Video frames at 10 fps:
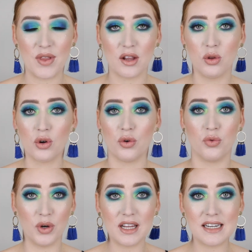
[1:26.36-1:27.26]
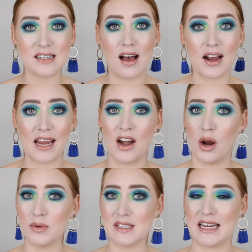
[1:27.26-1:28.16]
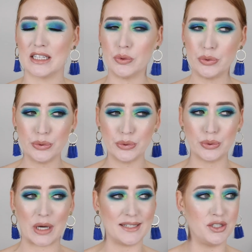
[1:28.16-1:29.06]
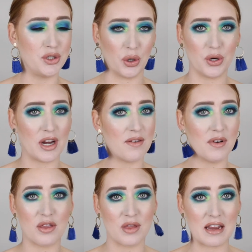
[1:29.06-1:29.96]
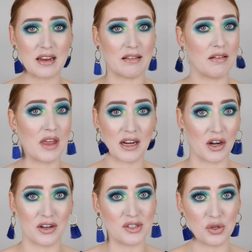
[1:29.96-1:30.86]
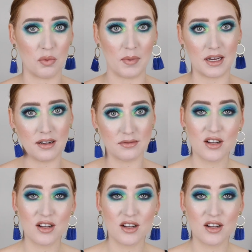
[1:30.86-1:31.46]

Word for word: They look really dark and I was like, oh, I don't even think they're gonna suit me.